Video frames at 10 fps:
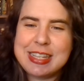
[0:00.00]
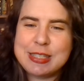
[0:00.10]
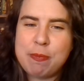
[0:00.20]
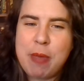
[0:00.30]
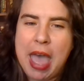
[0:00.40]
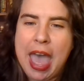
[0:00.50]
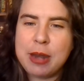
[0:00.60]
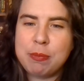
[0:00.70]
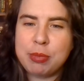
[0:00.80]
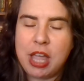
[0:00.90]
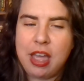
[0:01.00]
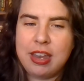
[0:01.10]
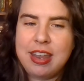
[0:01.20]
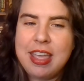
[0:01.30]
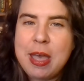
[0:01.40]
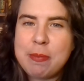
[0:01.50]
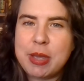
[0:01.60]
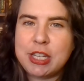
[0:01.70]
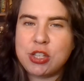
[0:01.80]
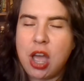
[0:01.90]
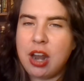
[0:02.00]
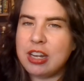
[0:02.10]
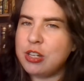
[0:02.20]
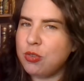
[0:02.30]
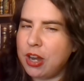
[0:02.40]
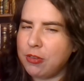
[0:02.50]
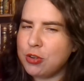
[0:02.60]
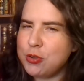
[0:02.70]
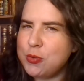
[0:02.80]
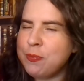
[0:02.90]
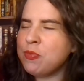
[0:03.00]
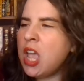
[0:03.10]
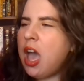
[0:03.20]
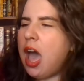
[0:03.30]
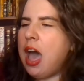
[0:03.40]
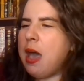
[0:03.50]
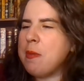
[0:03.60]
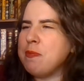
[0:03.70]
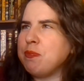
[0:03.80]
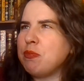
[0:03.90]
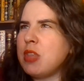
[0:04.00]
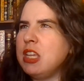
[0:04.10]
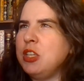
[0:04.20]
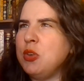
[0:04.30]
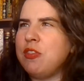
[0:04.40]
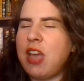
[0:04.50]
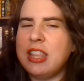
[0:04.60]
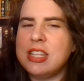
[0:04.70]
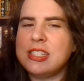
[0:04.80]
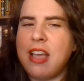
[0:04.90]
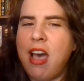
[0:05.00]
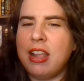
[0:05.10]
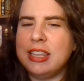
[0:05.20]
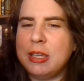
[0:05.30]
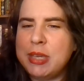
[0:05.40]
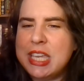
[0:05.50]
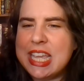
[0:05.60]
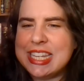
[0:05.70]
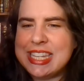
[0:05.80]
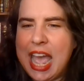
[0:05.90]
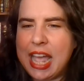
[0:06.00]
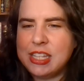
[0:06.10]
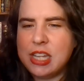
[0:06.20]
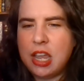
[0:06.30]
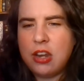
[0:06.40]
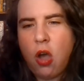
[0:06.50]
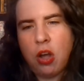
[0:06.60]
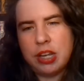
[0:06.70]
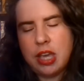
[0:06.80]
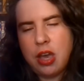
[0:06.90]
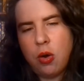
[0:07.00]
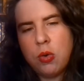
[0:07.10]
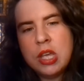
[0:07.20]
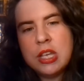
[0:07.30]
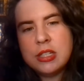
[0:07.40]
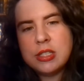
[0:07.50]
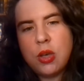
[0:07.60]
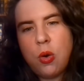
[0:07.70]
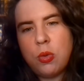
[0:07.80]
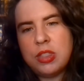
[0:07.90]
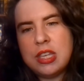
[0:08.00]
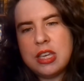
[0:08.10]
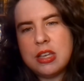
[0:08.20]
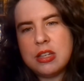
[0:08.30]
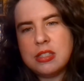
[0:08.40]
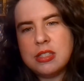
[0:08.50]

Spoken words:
is Bad Blood by John Carreyrou. You can find this on Libby in text and audio. So the